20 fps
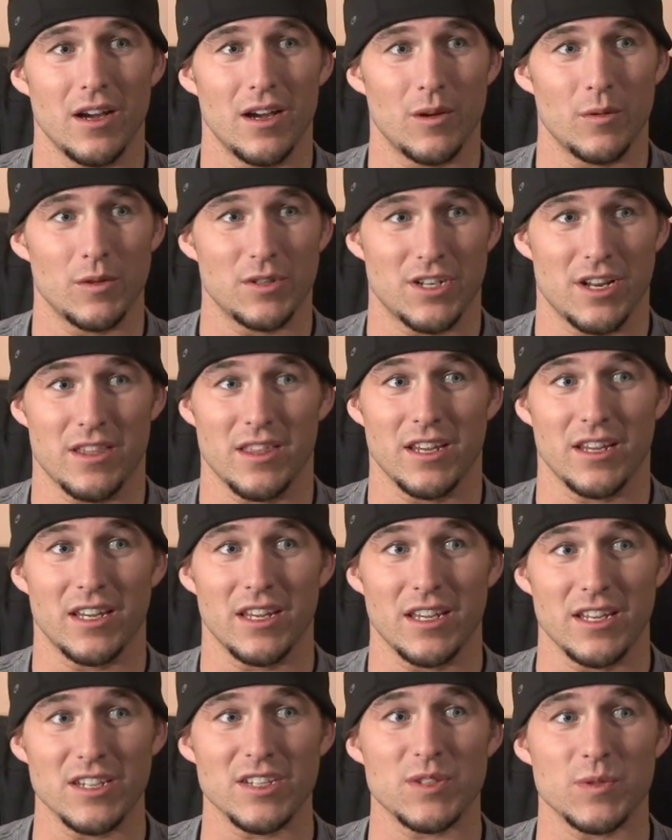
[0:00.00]
Which I think
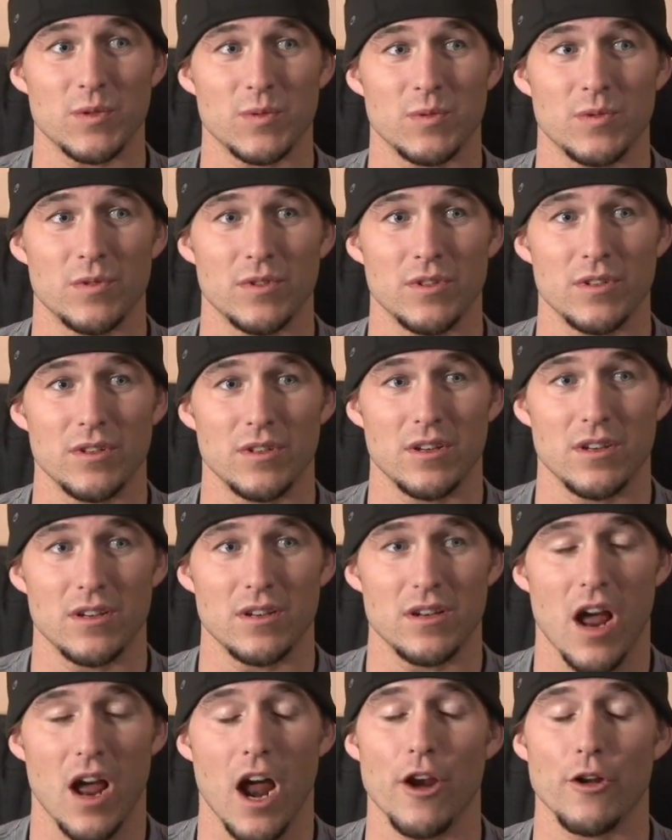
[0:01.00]
is
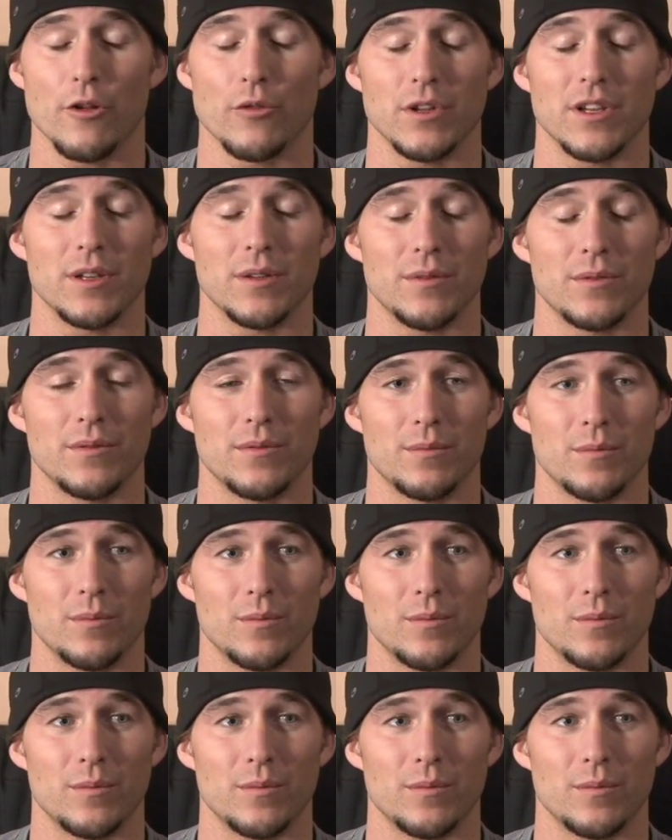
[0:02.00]
not only,